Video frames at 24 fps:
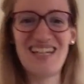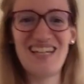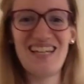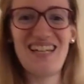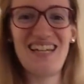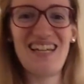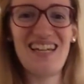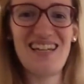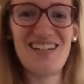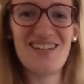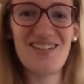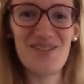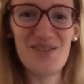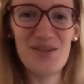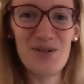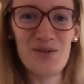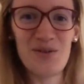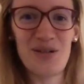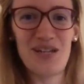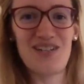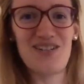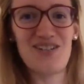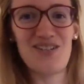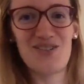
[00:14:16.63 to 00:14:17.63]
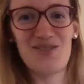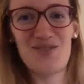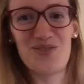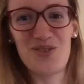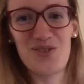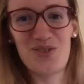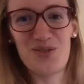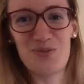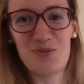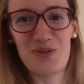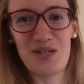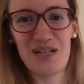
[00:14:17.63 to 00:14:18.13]
it is always useful
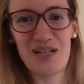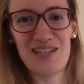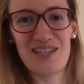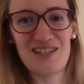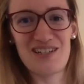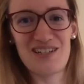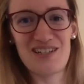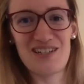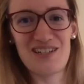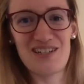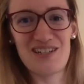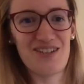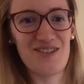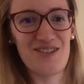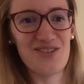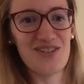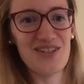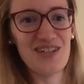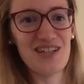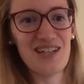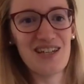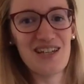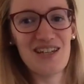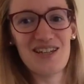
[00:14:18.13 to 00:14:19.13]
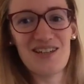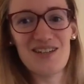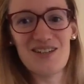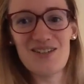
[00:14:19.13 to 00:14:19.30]
to practice our skills.